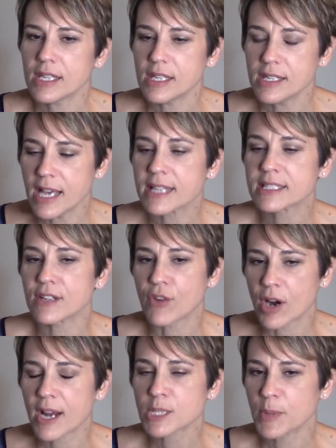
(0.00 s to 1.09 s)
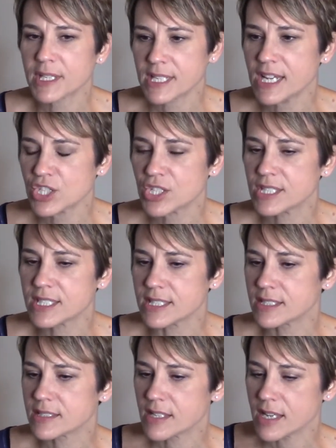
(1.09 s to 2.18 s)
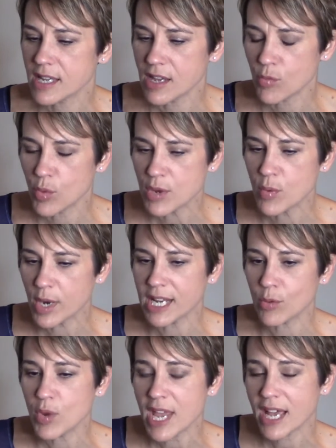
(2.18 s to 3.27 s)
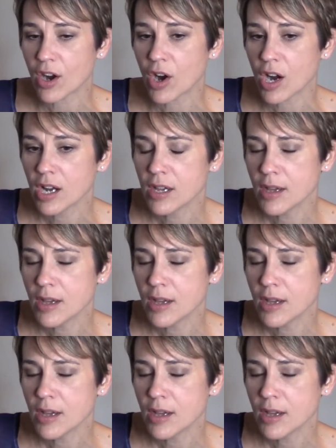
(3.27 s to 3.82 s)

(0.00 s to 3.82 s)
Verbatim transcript: yes, if our expectations is we went in and we had our